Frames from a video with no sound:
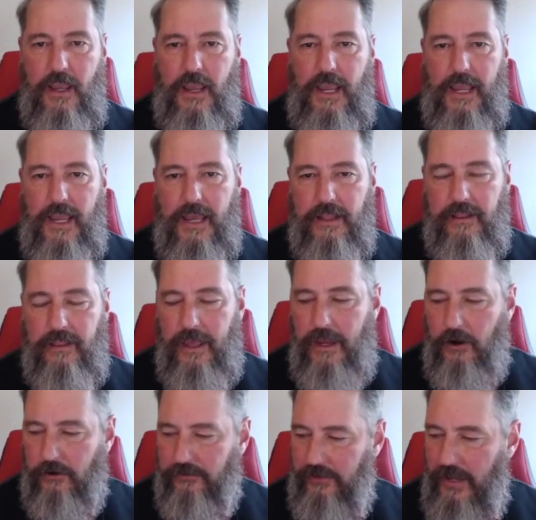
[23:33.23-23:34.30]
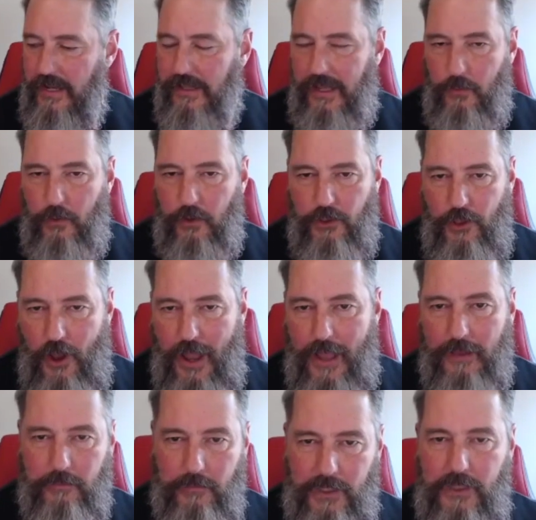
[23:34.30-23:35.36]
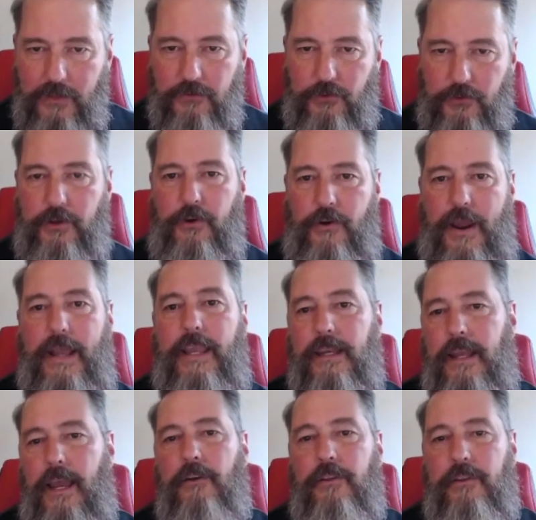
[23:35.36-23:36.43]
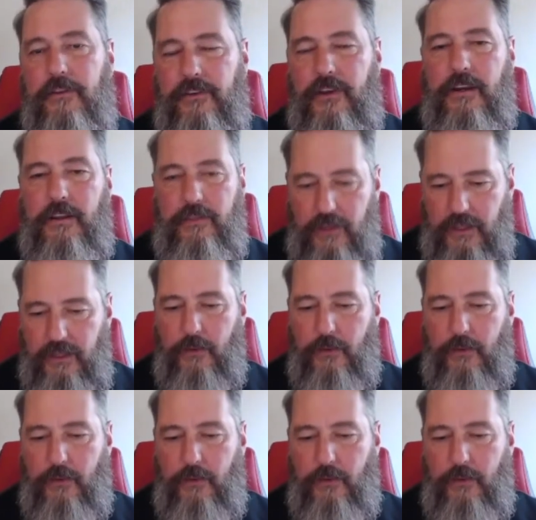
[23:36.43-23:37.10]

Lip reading: and they are saying they will not be sort of cracking down on this kind of thing.